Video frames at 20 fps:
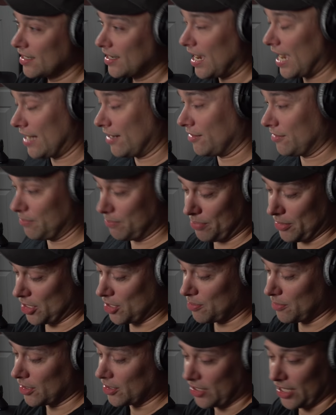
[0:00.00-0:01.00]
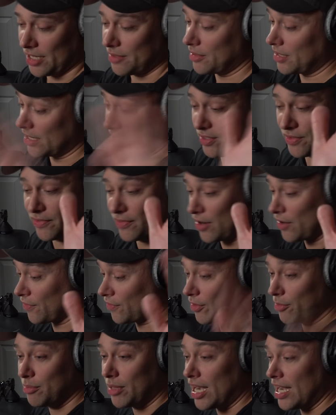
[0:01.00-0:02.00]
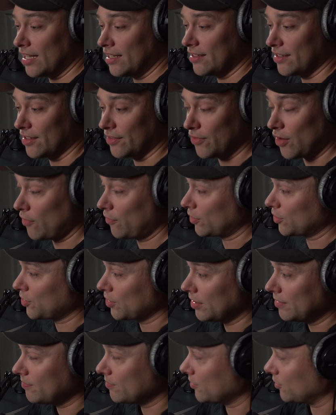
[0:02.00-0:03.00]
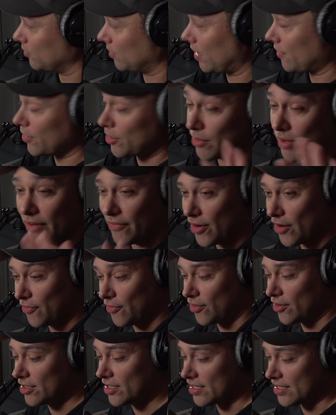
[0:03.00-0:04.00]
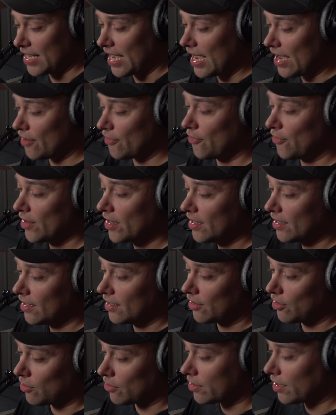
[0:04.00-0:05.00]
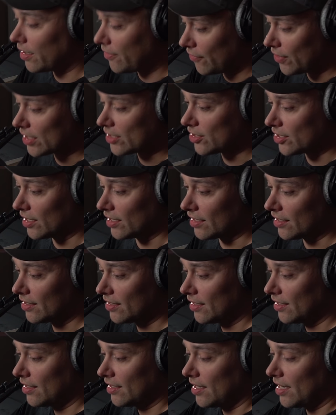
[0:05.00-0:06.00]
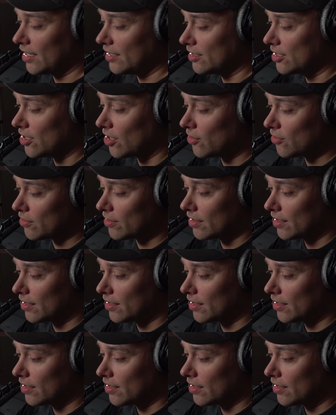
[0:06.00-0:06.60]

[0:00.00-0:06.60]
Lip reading: I don't besmirch anyone else for voting for Biden or vote for Trump or whatever you want to vote for. Just have your conviction and don't